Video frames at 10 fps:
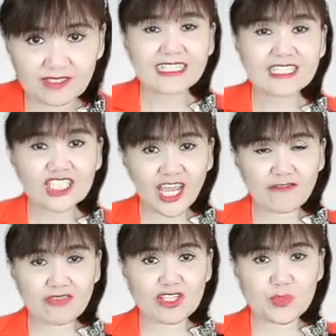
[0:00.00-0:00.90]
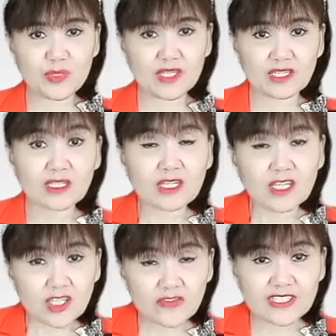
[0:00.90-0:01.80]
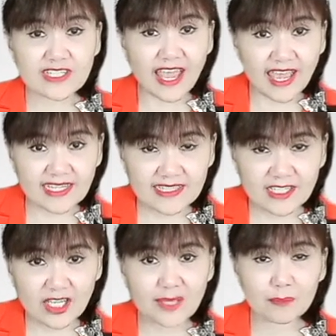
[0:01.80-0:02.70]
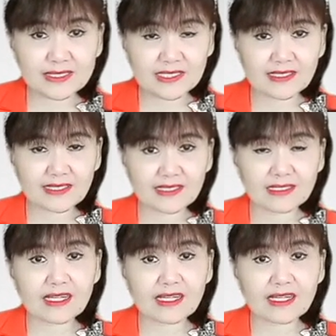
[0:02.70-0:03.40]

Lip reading: Check with the speaker if there's anything in particular